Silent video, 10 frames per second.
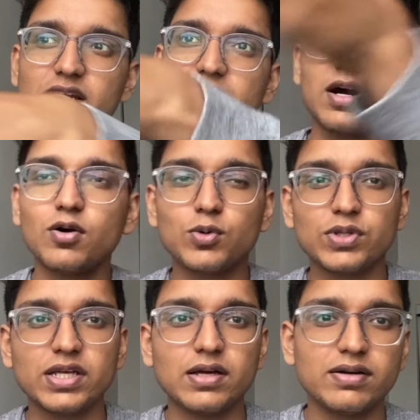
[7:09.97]
like how
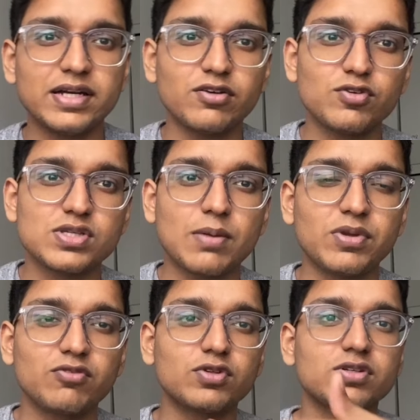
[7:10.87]
the interview is
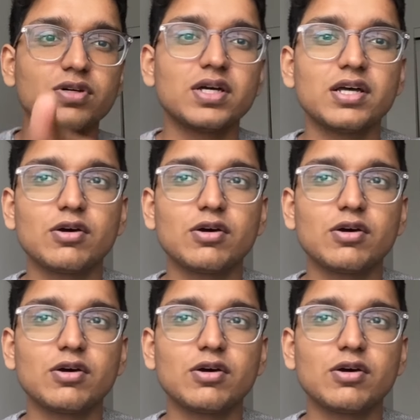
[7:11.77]
happening for the